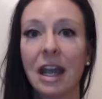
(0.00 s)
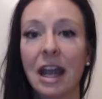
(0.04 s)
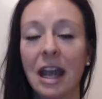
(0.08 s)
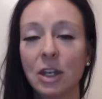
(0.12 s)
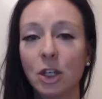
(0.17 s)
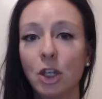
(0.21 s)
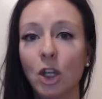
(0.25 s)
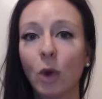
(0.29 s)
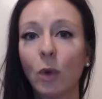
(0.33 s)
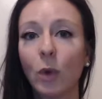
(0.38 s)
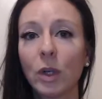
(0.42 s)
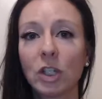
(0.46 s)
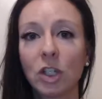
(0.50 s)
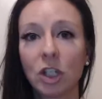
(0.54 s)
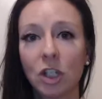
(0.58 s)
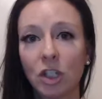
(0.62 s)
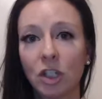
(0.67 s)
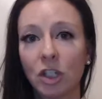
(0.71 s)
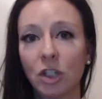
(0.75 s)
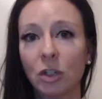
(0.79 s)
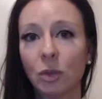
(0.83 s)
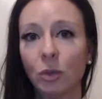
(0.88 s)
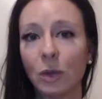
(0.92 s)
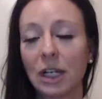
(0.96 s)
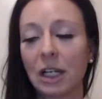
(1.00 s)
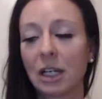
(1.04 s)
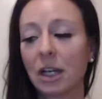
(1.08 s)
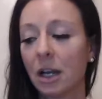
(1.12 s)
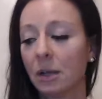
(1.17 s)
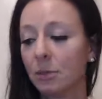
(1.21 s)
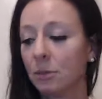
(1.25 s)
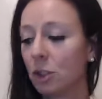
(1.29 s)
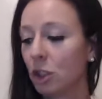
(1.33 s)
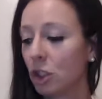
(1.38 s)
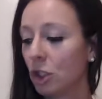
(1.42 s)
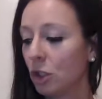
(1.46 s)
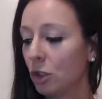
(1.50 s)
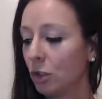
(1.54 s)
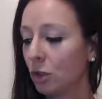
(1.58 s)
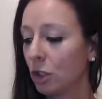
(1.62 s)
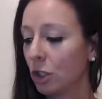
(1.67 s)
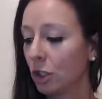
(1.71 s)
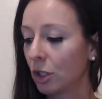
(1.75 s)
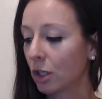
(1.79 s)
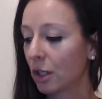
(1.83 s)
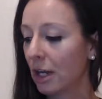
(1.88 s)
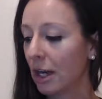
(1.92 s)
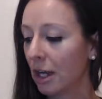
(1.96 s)
know what to do when it comes to
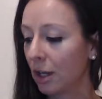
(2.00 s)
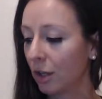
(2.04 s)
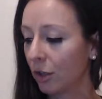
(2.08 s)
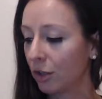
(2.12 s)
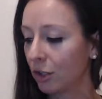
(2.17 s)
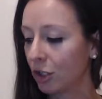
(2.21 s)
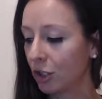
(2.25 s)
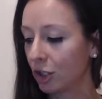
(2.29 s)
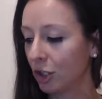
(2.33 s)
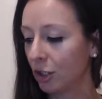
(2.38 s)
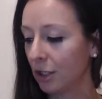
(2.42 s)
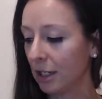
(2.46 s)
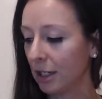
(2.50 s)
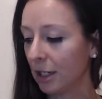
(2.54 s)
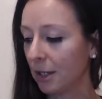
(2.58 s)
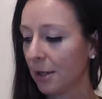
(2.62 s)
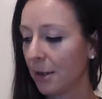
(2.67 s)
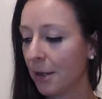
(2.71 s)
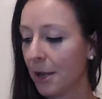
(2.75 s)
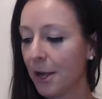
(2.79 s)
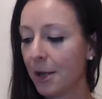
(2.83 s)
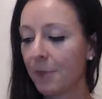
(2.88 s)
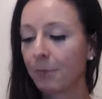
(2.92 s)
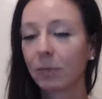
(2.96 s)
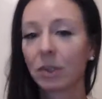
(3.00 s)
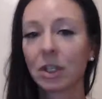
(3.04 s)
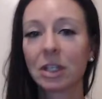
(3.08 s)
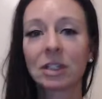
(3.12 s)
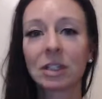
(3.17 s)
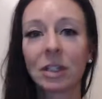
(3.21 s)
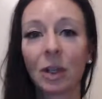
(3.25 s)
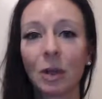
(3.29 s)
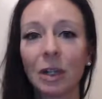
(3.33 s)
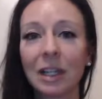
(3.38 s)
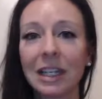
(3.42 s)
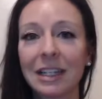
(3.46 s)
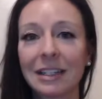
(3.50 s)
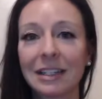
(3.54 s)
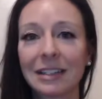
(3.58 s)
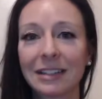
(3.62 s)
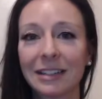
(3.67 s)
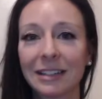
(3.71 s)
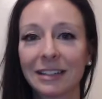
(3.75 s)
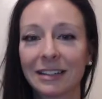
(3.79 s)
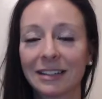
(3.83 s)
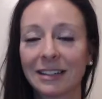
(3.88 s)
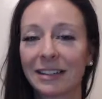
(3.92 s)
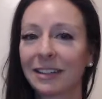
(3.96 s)
your health journey. So
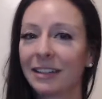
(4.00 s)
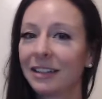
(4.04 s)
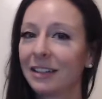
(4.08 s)
listen